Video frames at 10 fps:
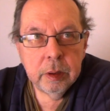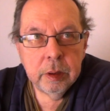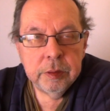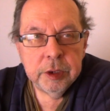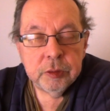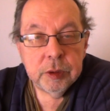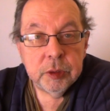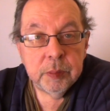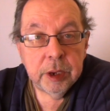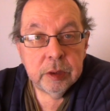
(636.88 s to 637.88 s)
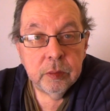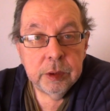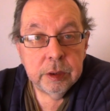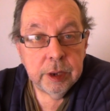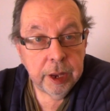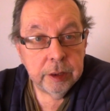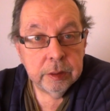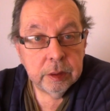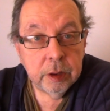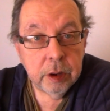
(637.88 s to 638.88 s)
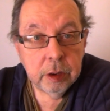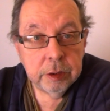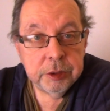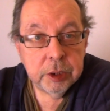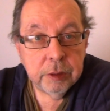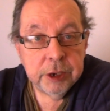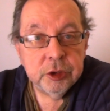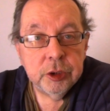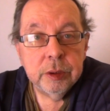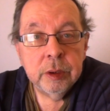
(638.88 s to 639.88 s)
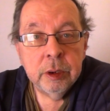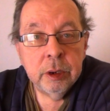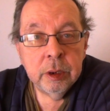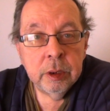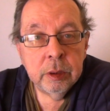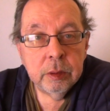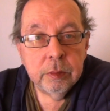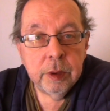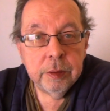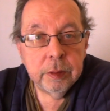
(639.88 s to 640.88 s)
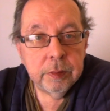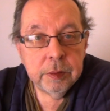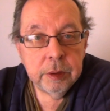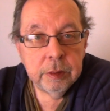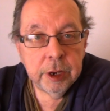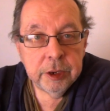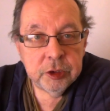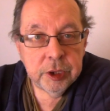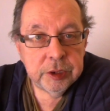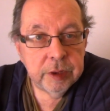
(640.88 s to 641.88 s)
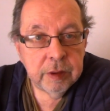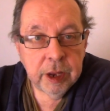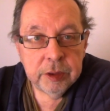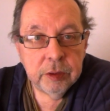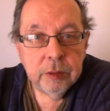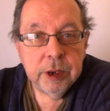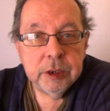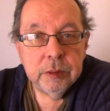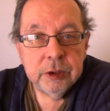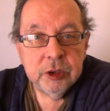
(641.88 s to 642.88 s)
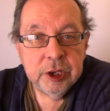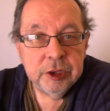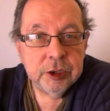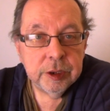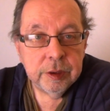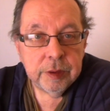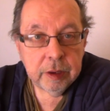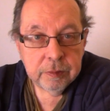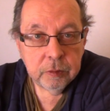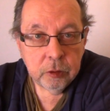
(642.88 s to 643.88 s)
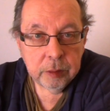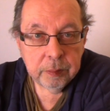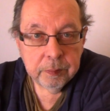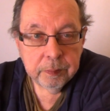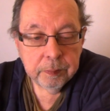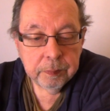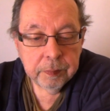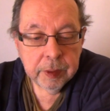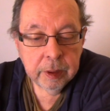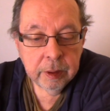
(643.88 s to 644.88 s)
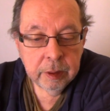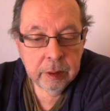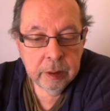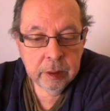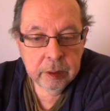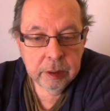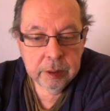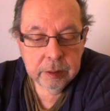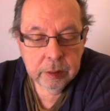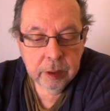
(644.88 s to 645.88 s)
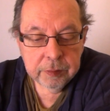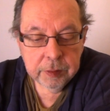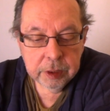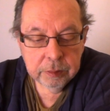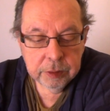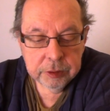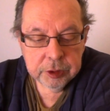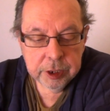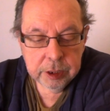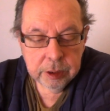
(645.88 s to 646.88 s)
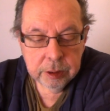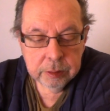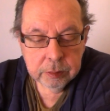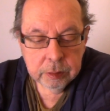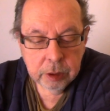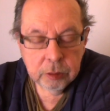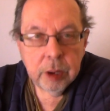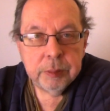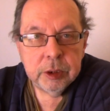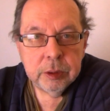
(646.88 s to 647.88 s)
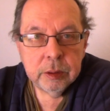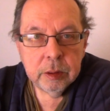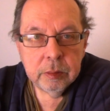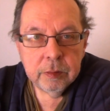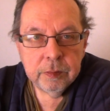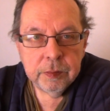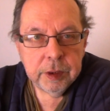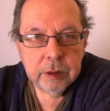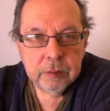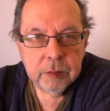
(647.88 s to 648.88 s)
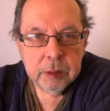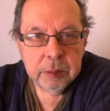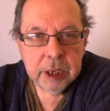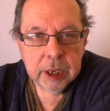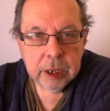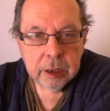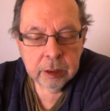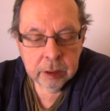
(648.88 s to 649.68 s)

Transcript: In this respect, we can call into question whether the United States ever had the right to exist in that form. It, I think it was a uh, corrupt thing from the beginning.